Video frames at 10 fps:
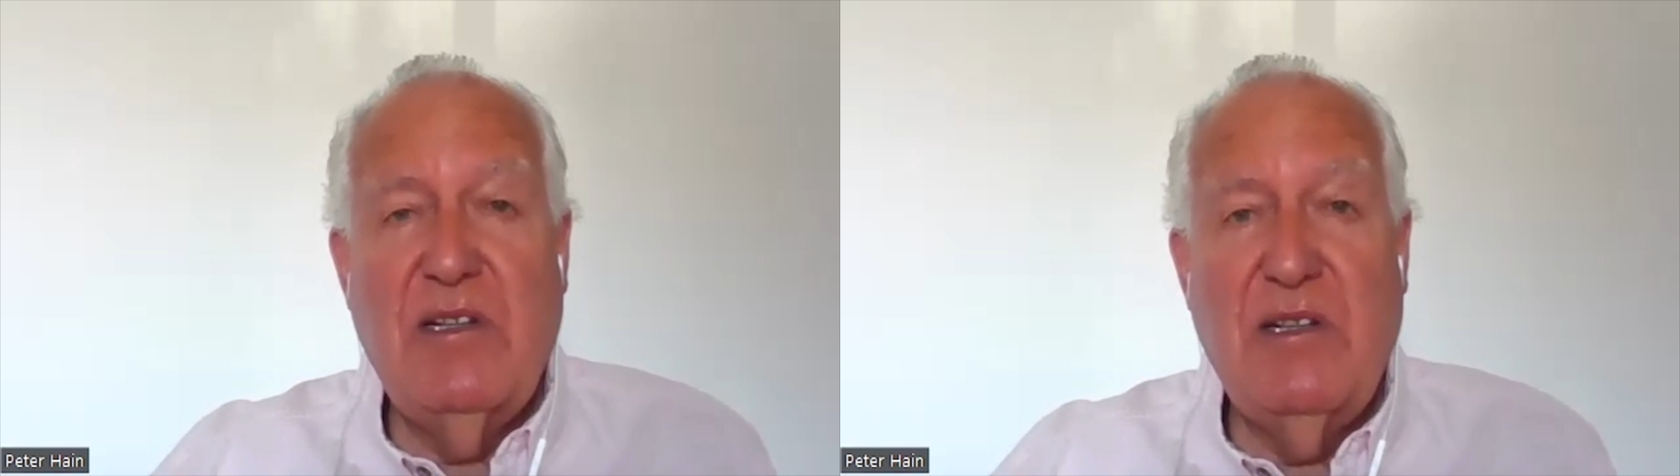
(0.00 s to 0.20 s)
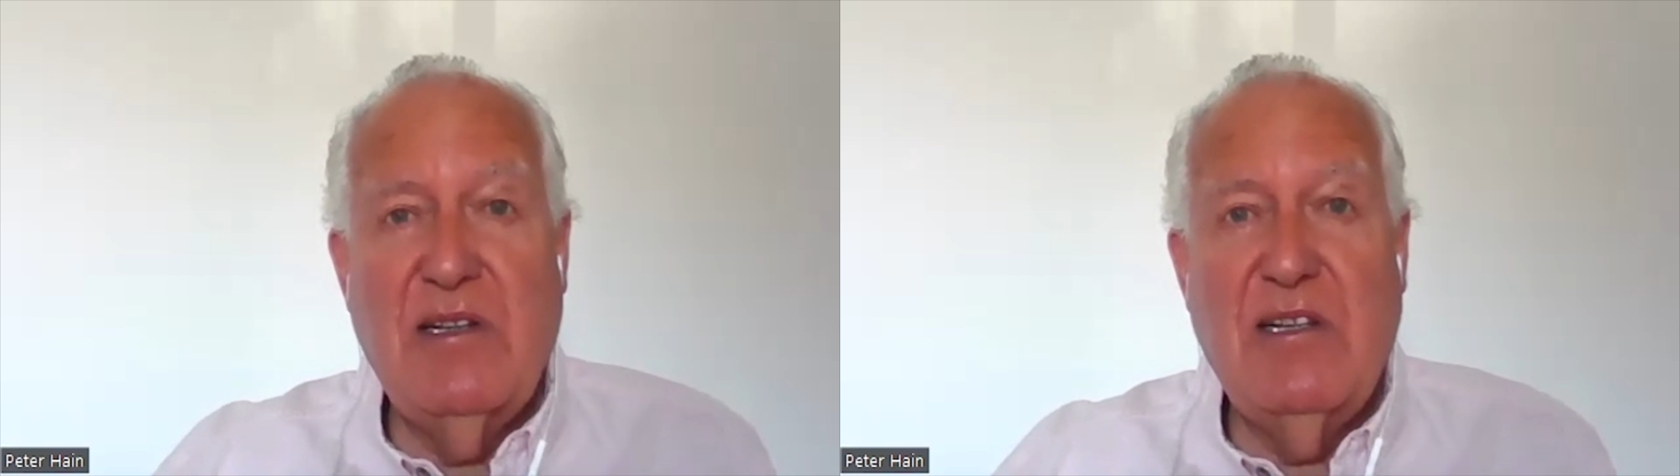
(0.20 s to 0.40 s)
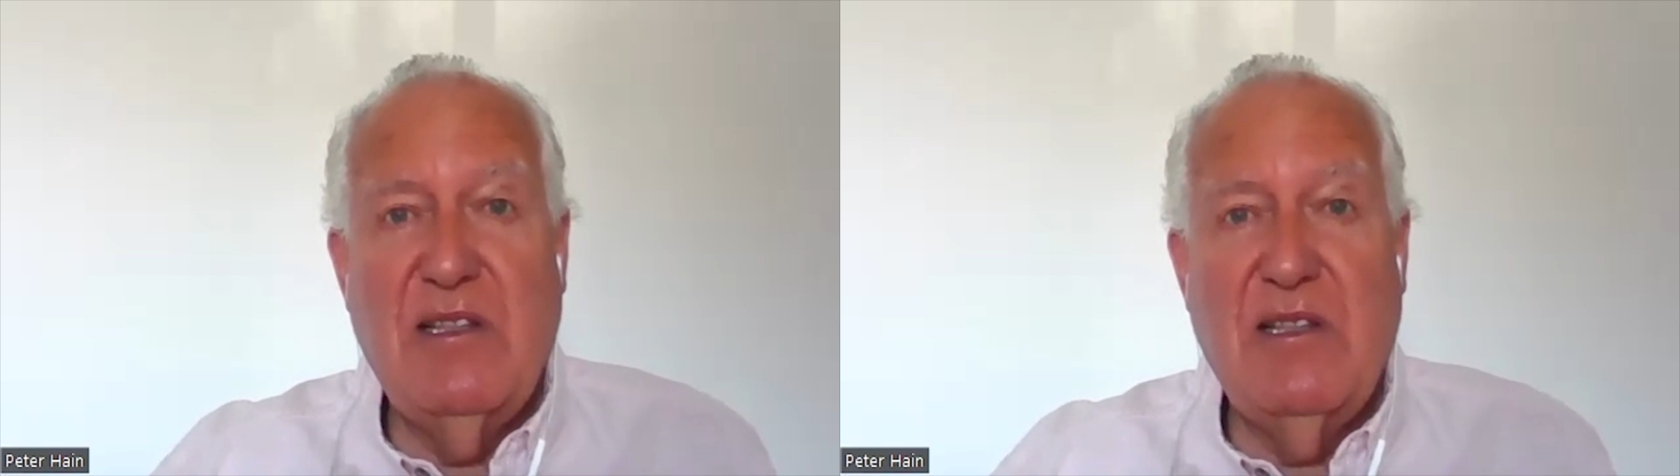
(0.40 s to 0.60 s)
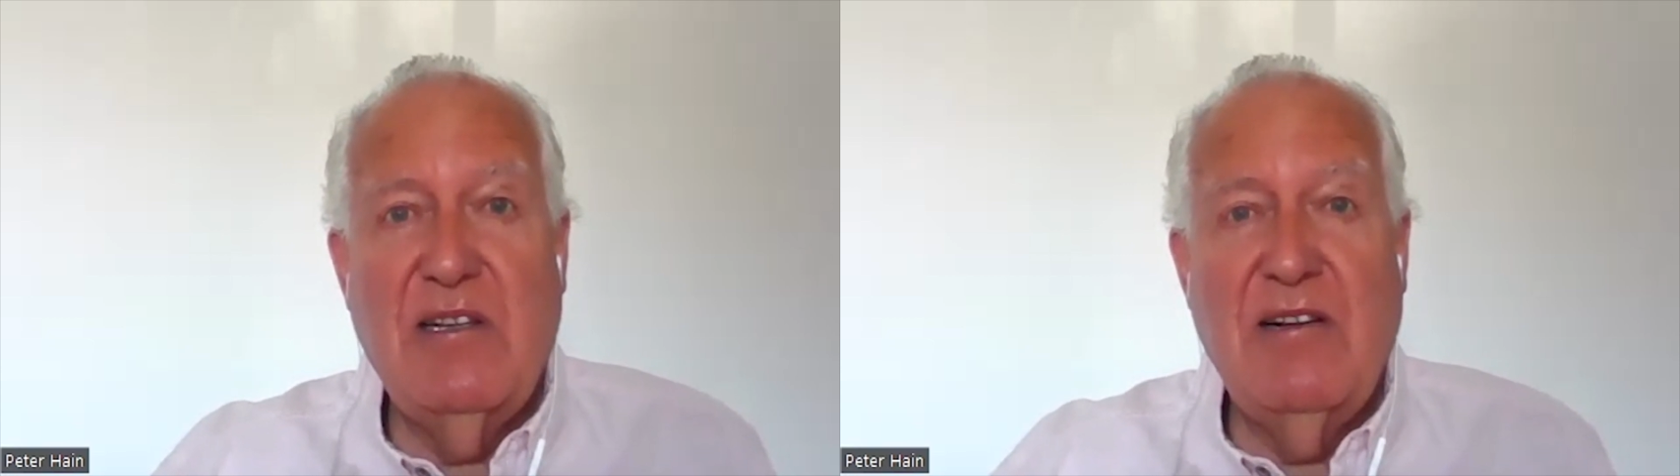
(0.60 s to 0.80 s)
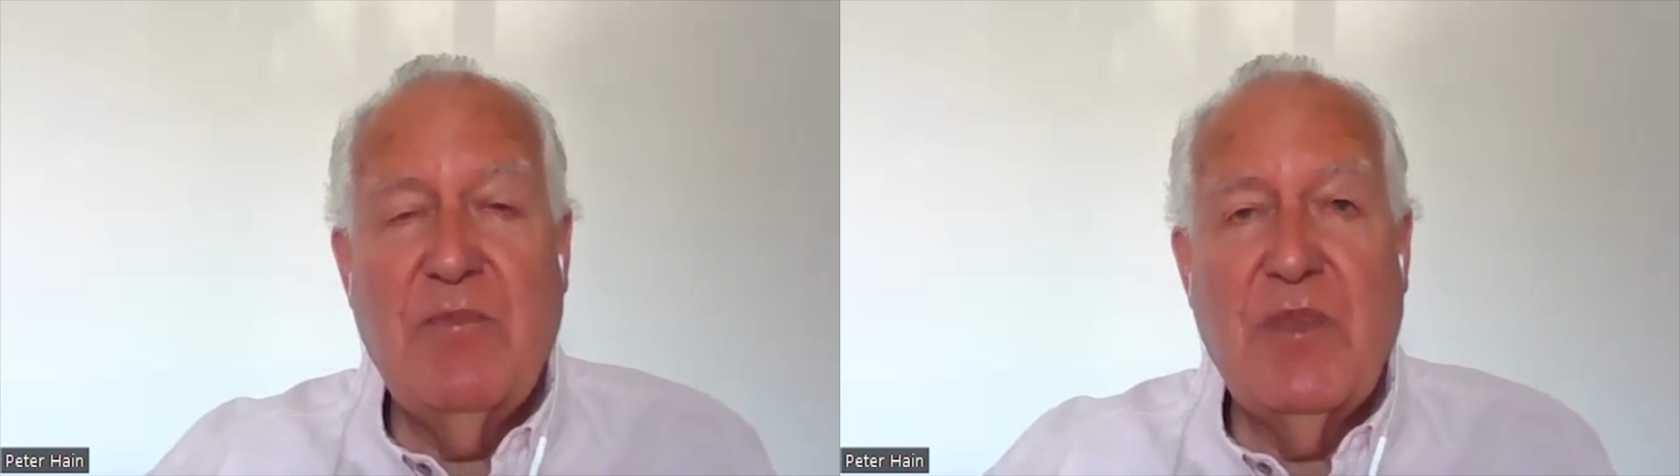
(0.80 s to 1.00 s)
in in
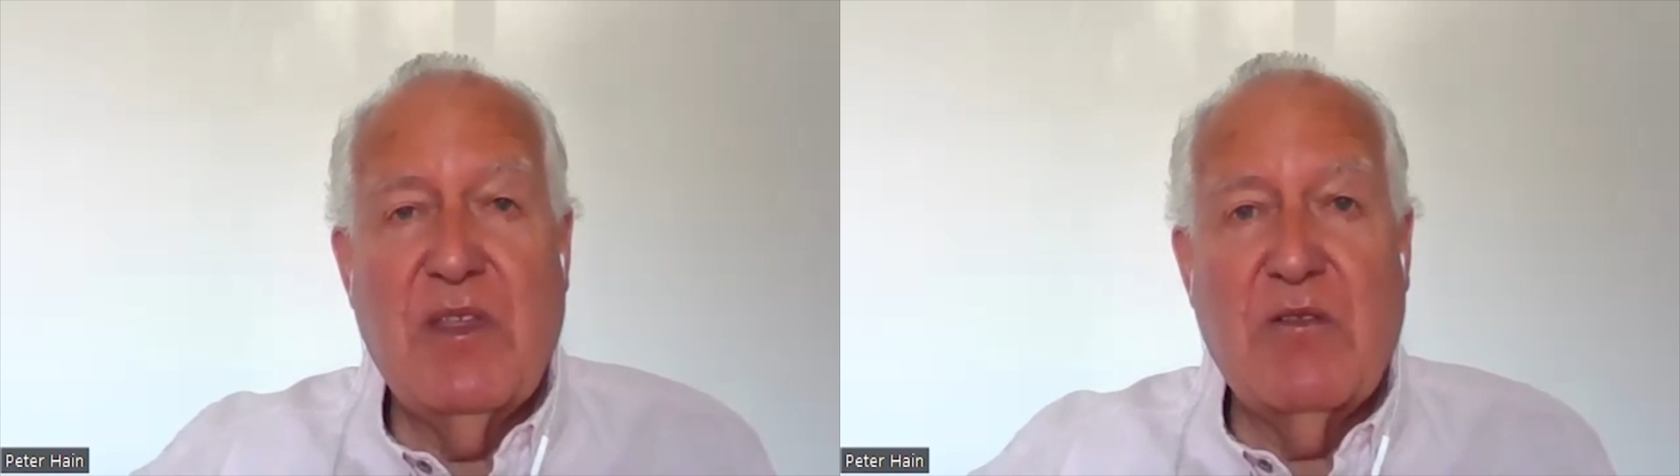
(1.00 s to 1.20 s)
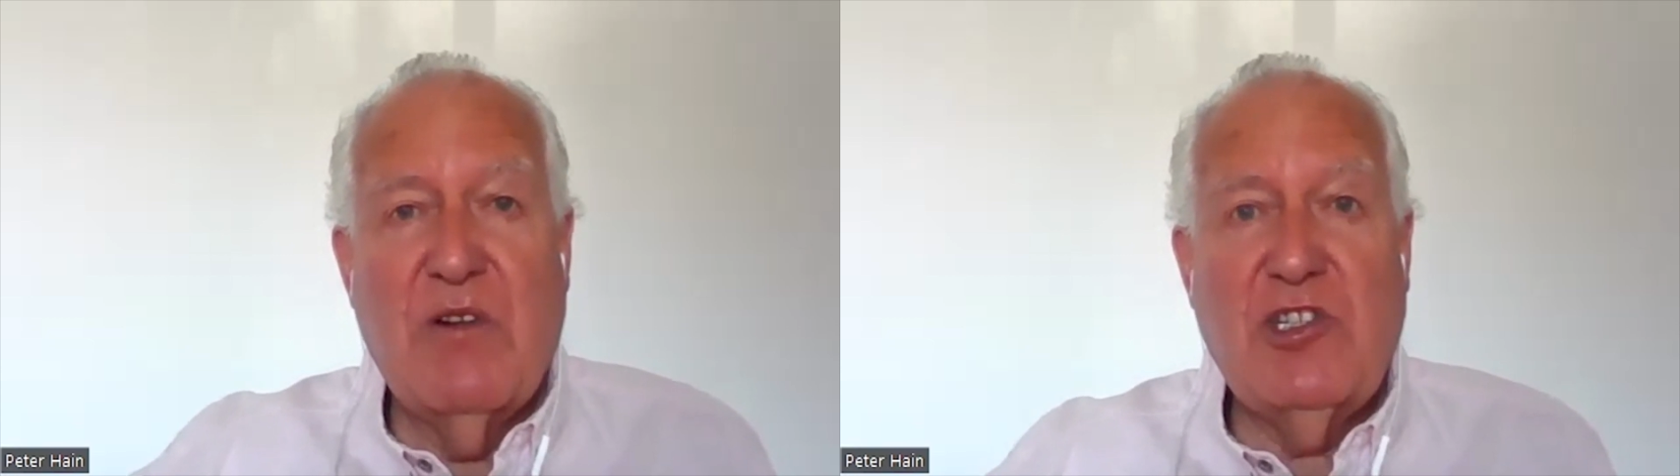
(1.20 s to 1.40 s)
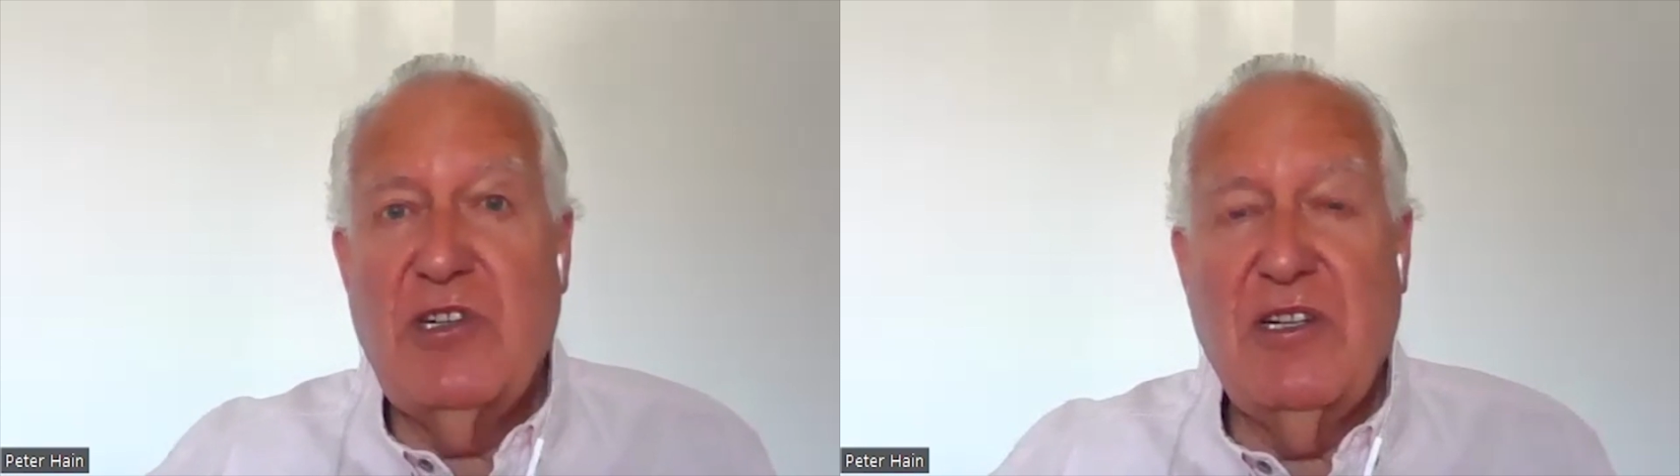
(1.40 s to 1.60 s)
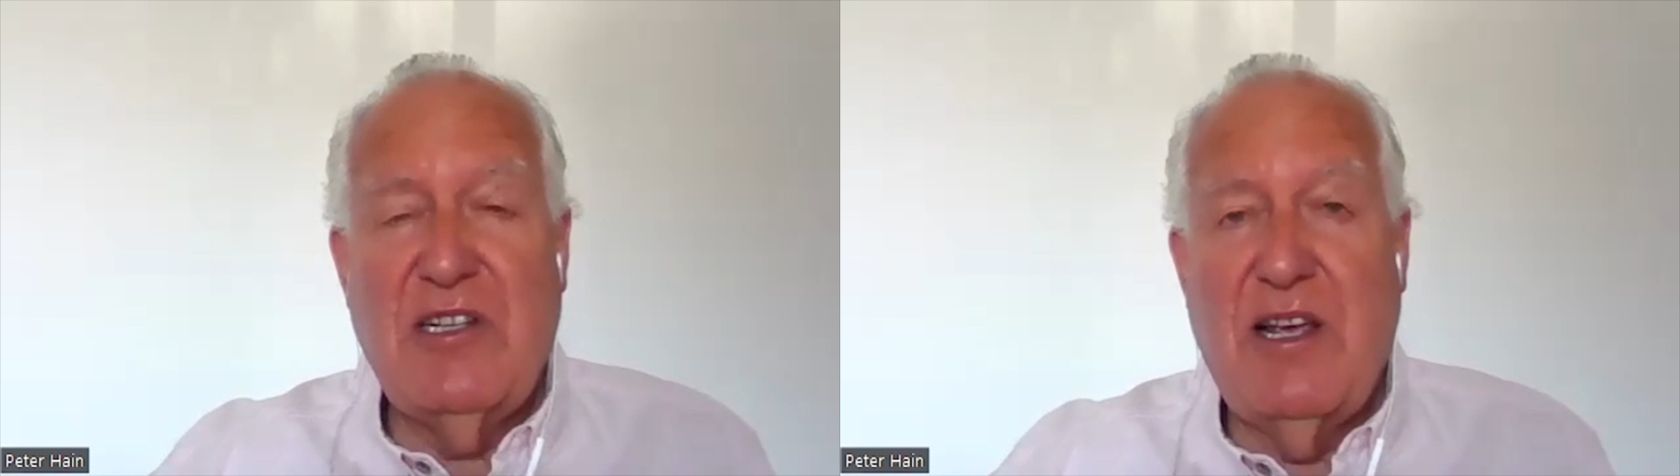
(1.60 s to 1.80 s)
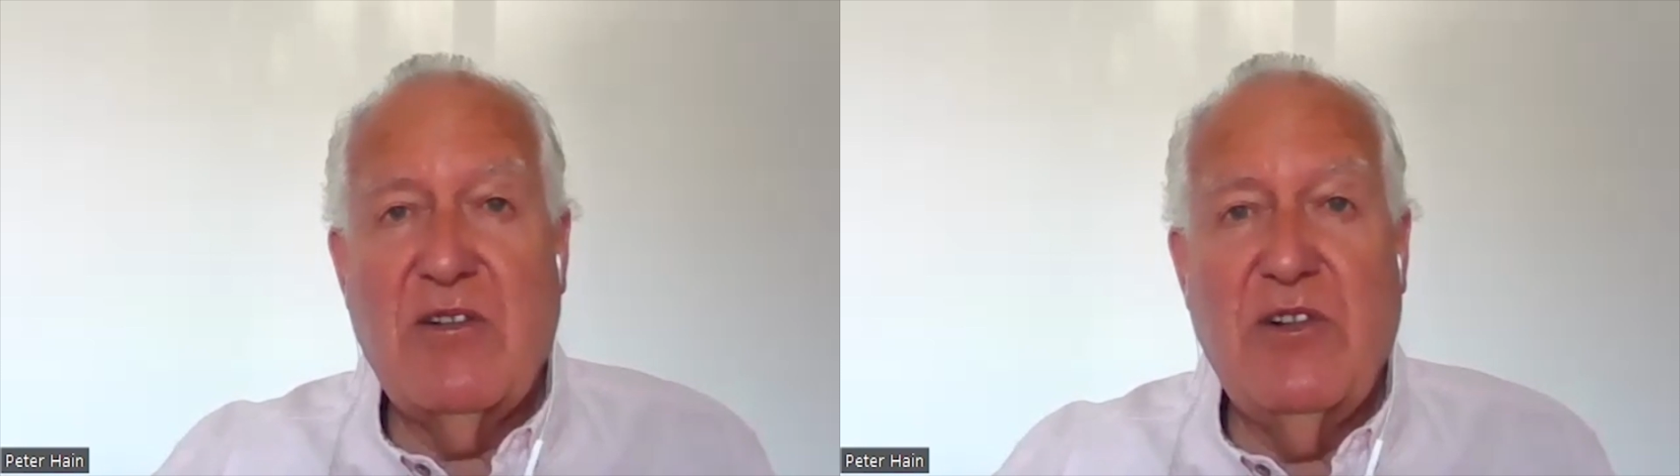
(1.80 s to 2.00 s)
the the Russian attack